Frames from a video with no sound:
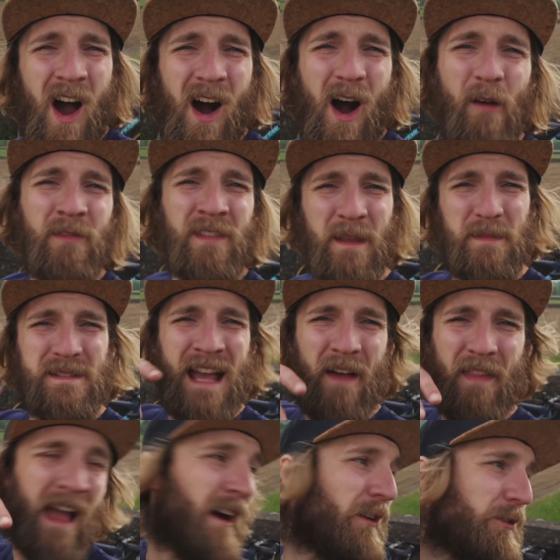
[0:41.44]
I've nipped out of
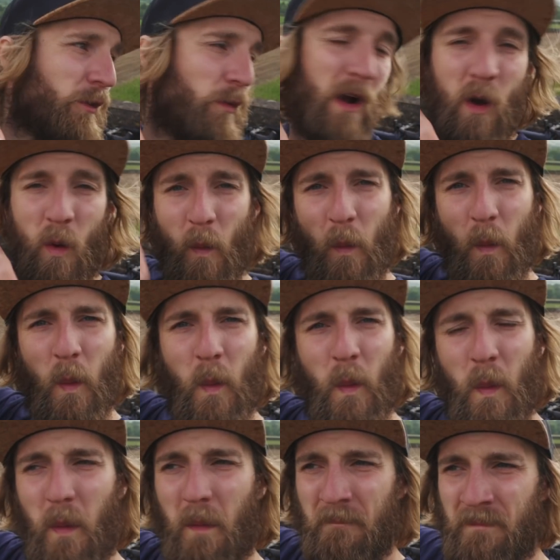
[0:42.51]
the house for a while.
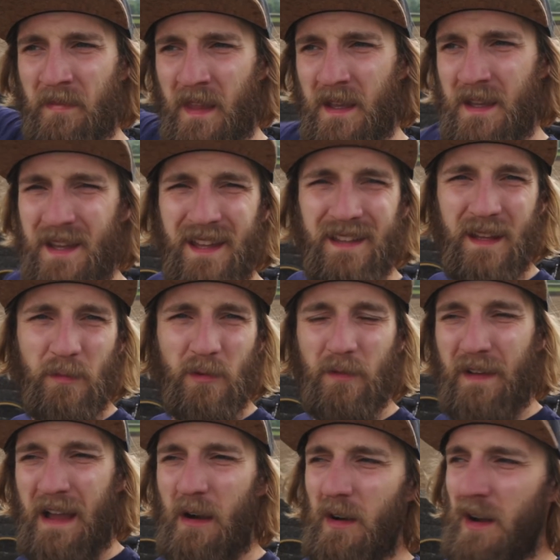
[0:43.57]
Nipped off
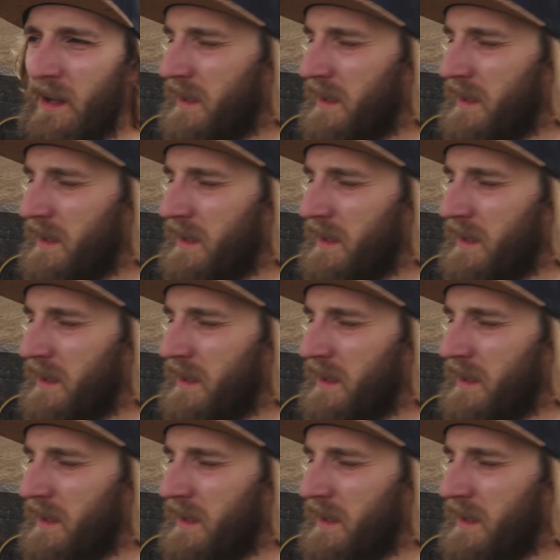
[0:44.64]
out.